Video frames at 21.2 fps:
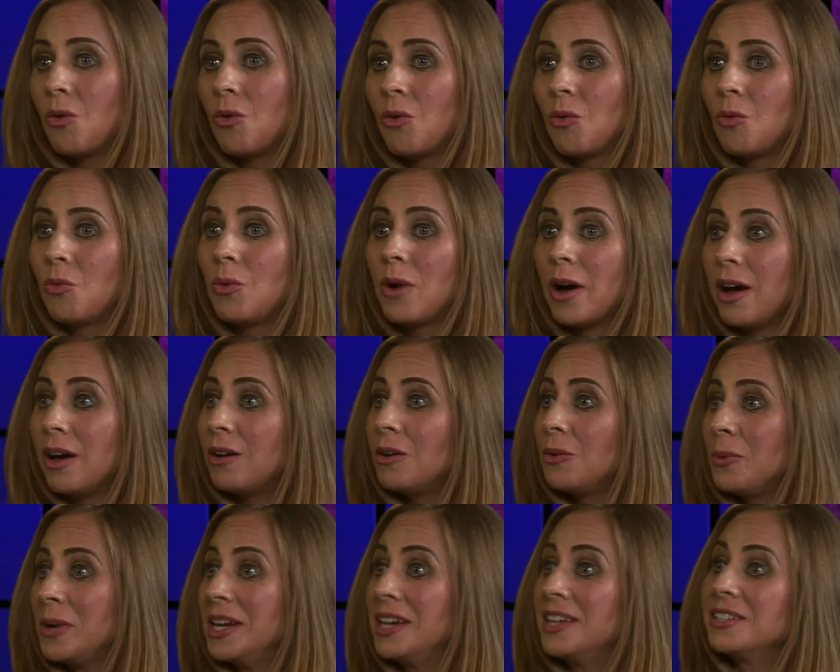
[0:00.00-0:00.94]
Well, we
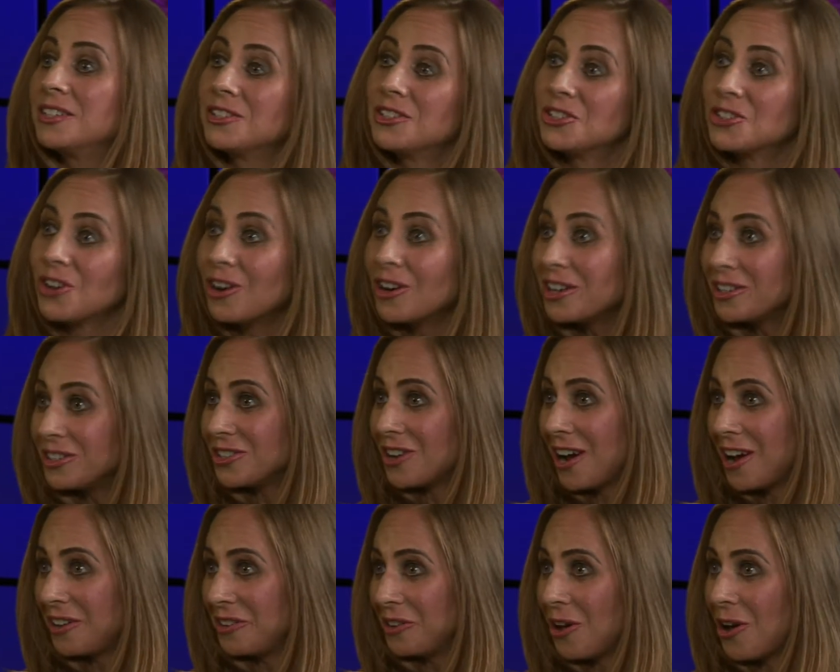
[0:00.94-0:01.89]
need to start a
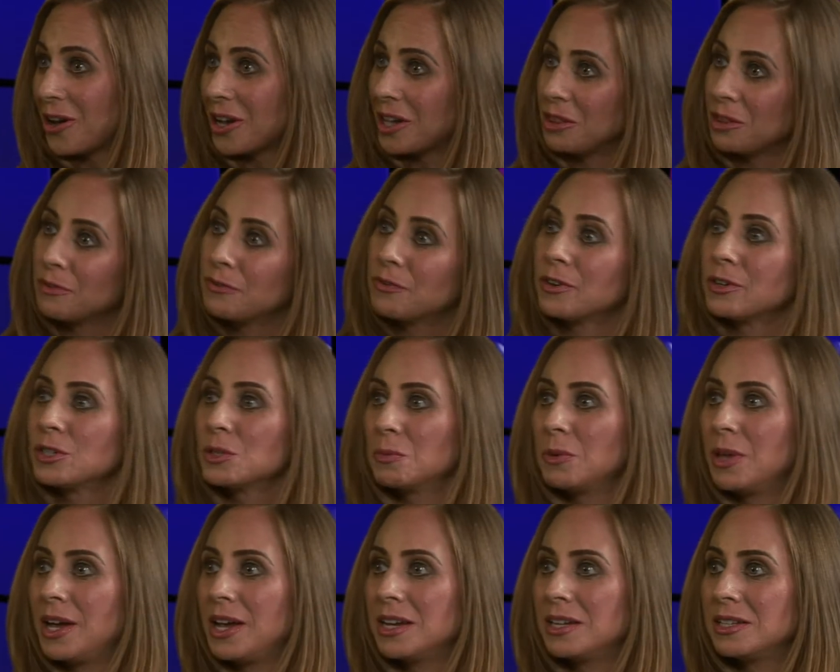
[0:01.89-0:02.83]
dialogue in the first
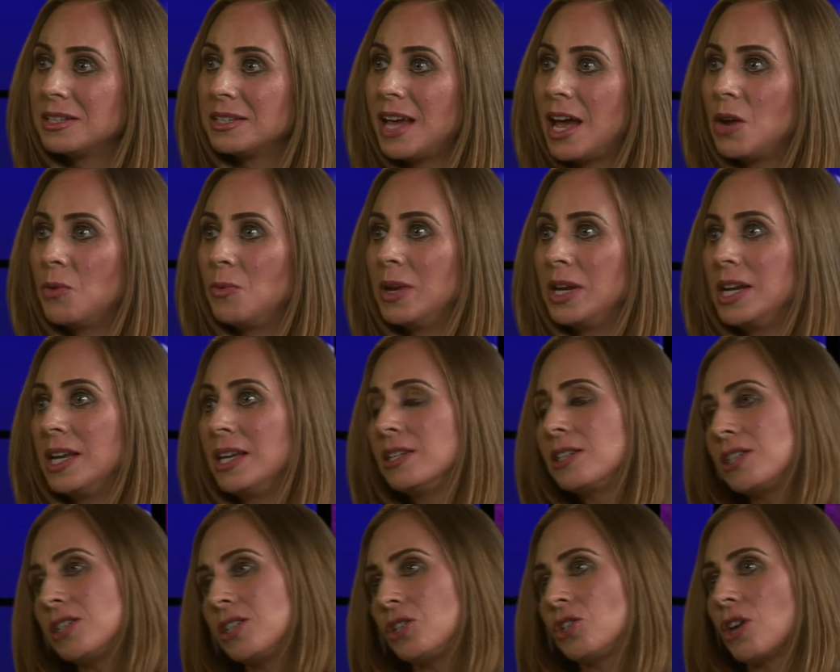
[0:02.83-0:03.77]
place, and we need to
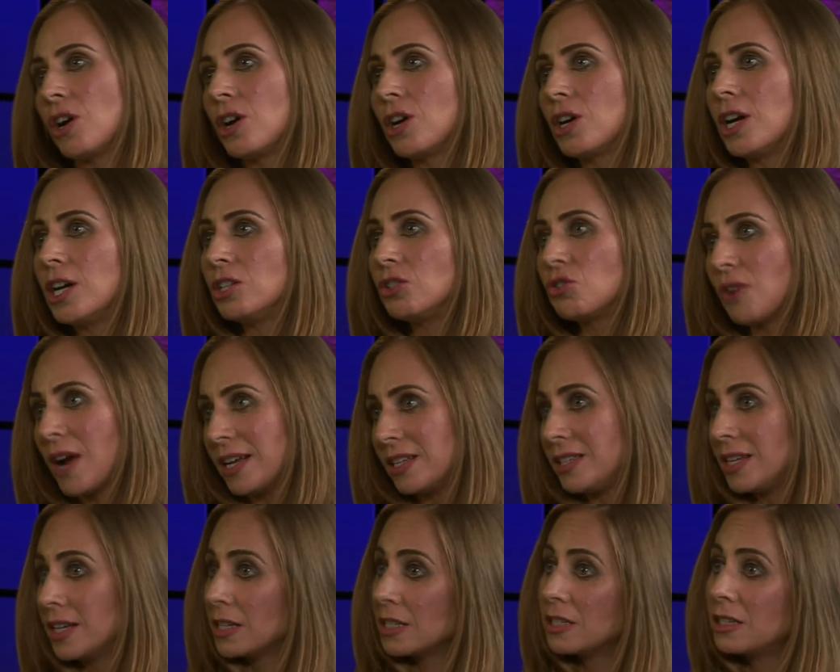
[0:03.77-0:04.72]
start
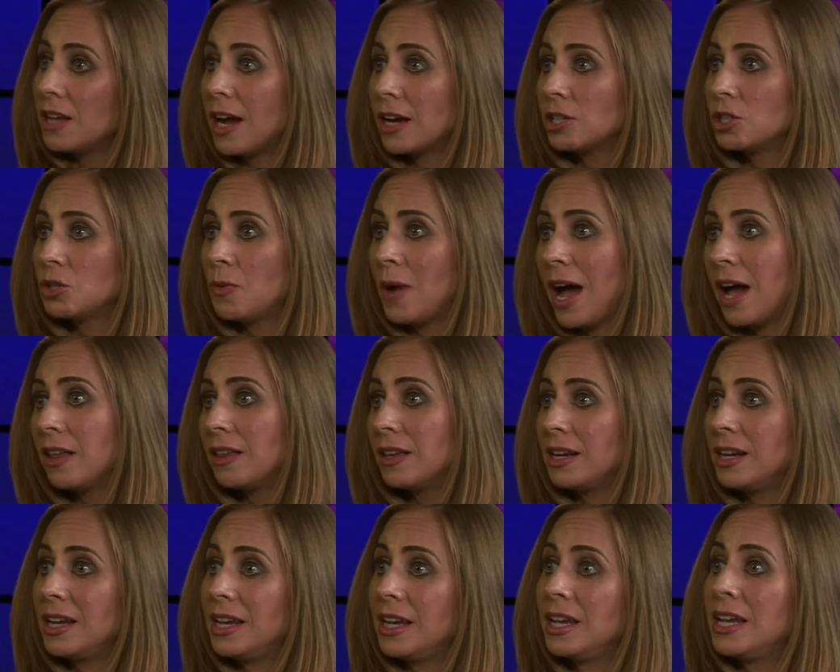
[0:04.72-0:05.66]
addressing
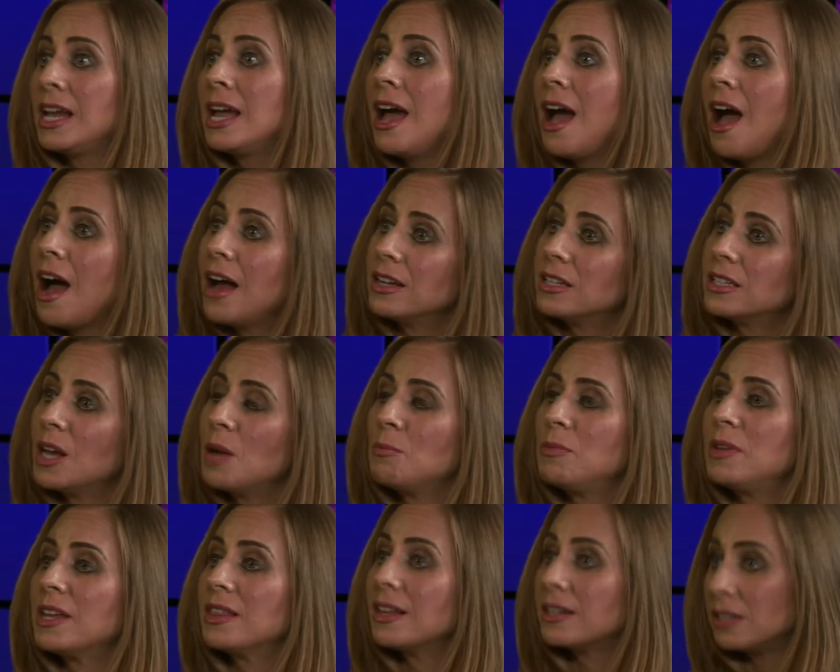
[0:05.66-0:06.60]
sexuality as
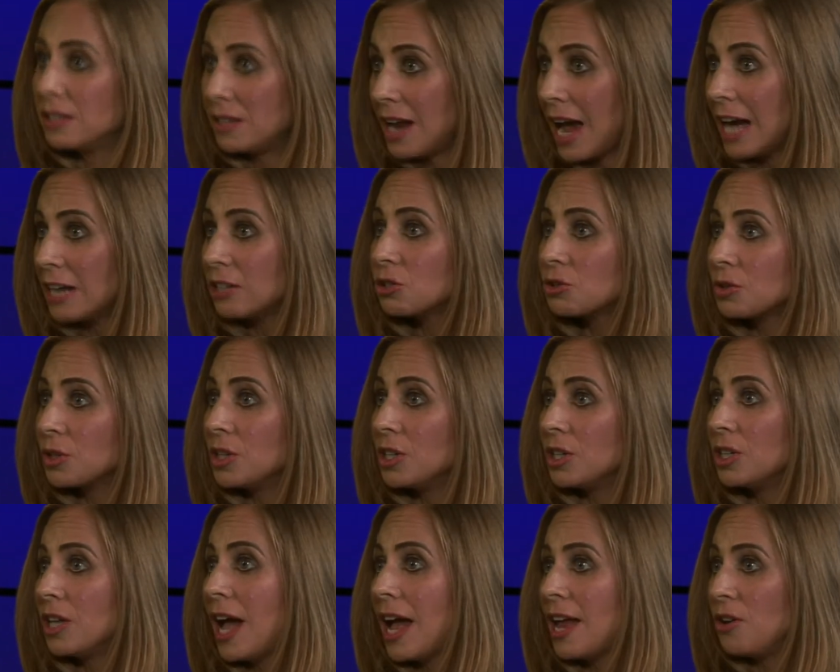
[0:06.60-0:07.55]
something that's natural
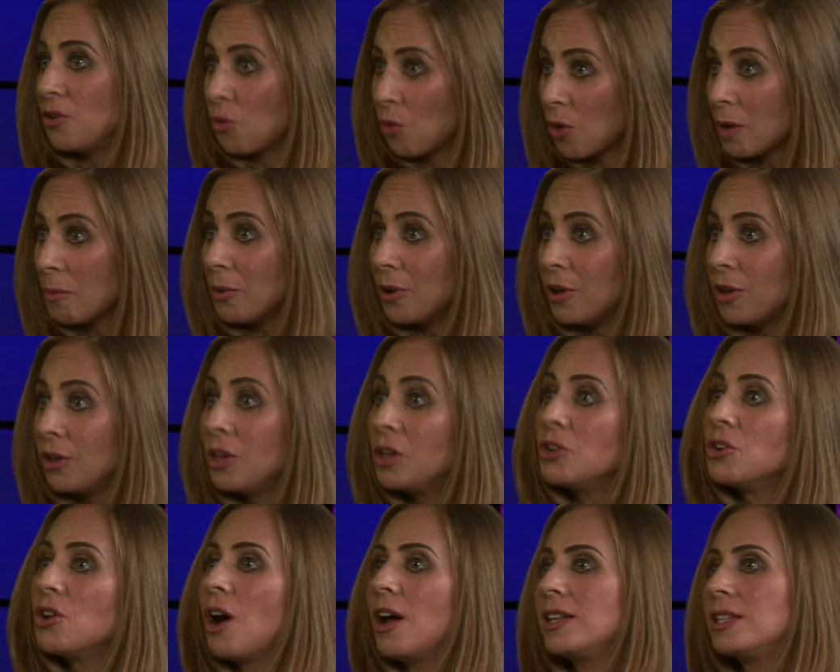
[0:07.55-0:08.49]
and normal,
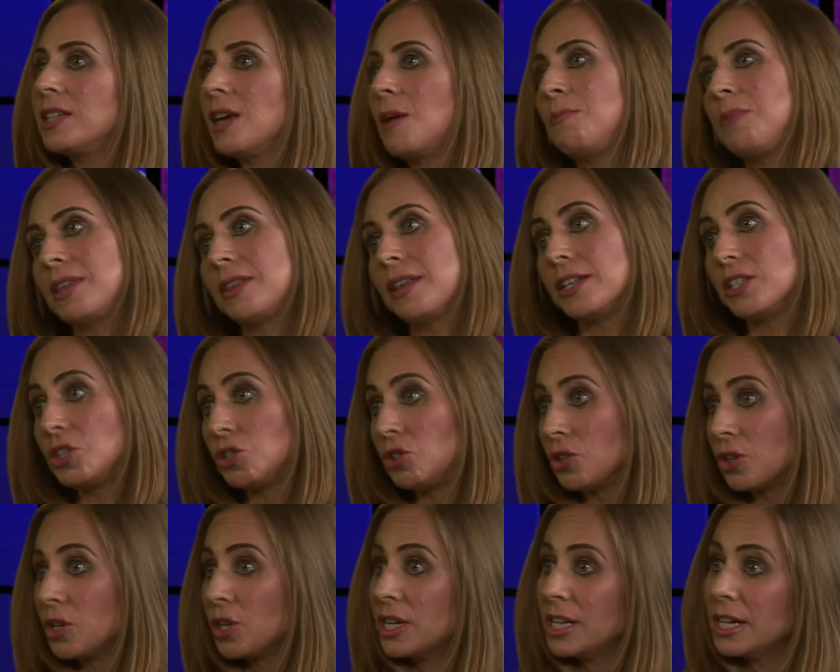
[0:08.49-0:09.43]
not something that's
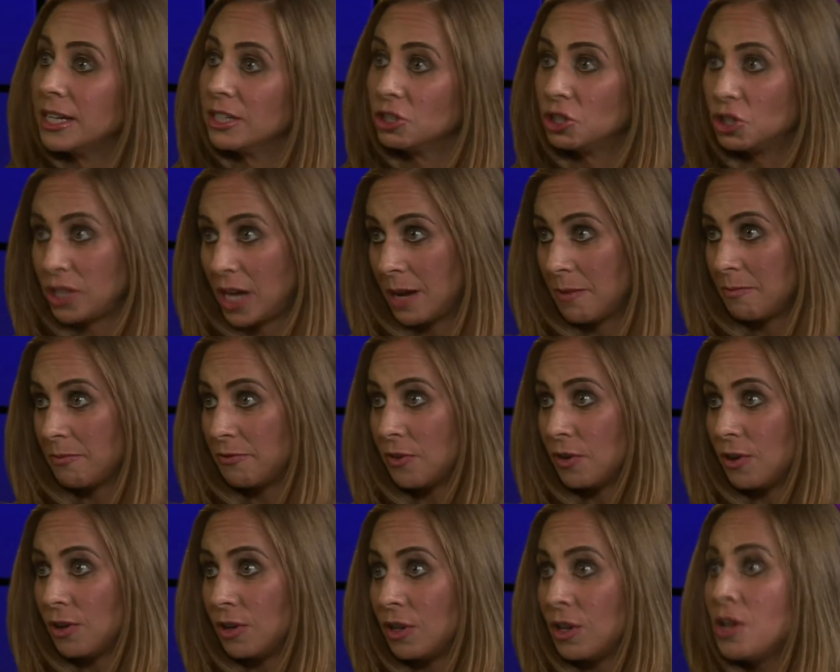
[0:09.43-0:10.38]
dirty and
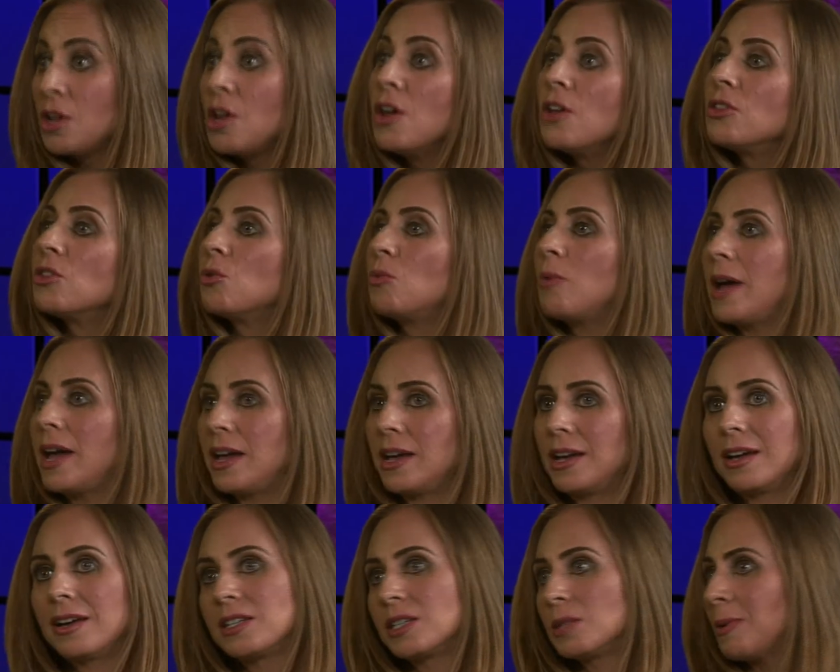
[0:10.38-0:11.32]
shameful, the way
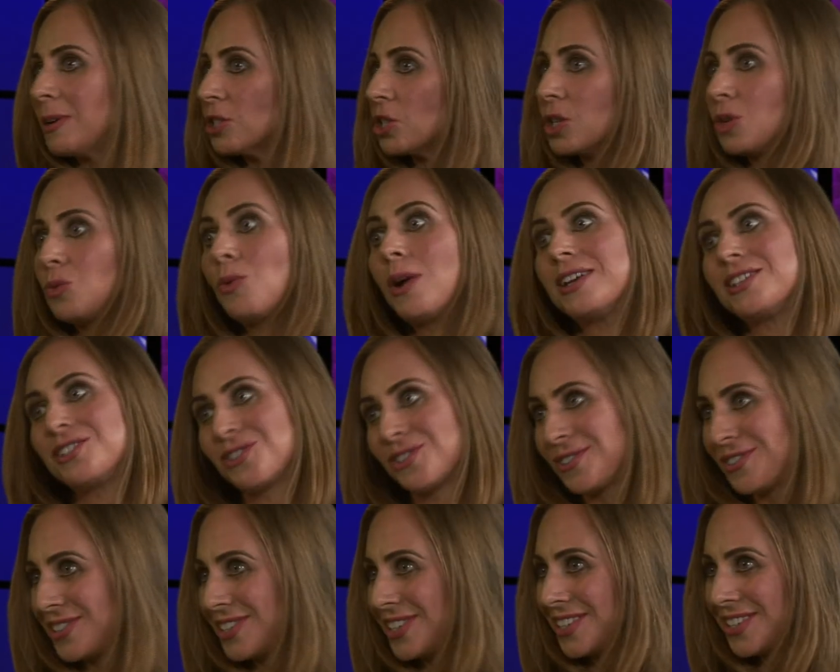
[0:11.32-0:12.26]
especially Western
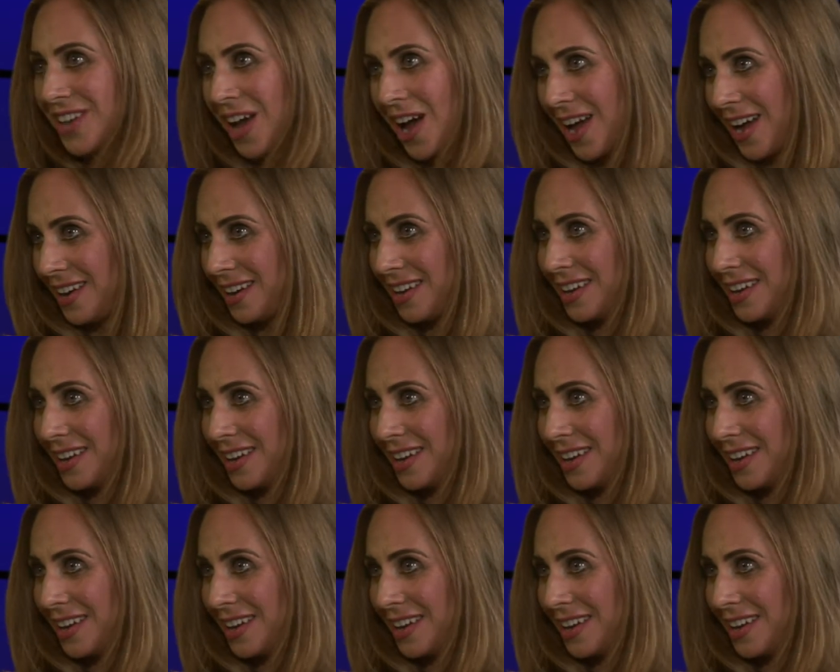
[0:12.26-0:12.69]
society